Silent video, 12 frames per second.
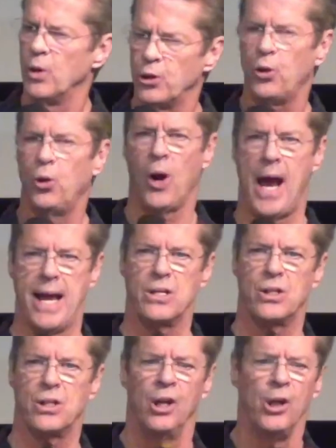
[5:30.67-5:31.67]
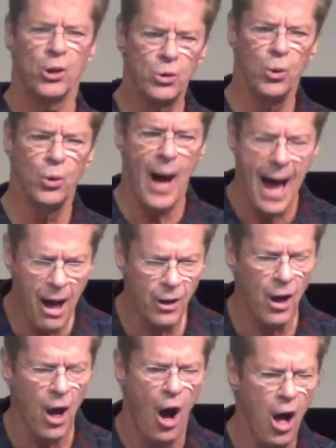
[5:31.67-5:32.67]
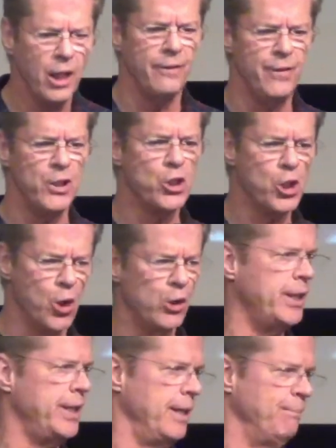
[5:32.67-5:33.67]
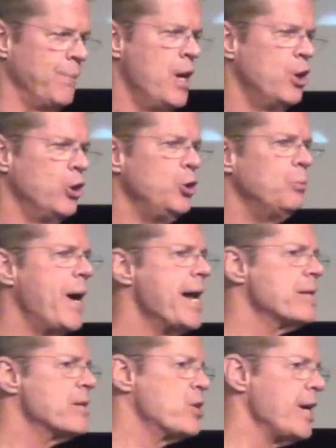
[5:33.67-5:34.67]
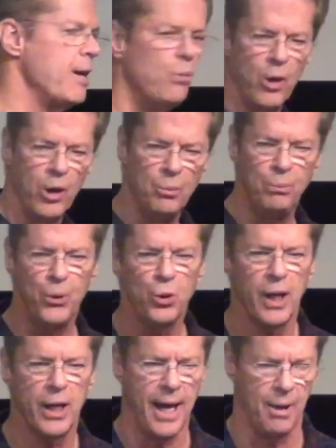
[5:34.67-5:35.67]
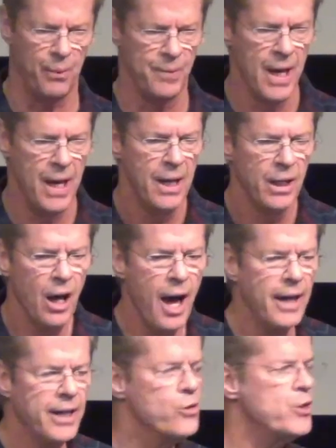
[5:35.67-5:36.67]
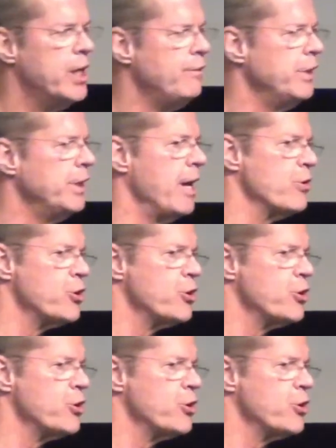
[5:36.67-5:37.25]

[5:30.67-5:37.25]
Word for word: with Christ throughout all of eternity. You might say we're in boot camp. God has given us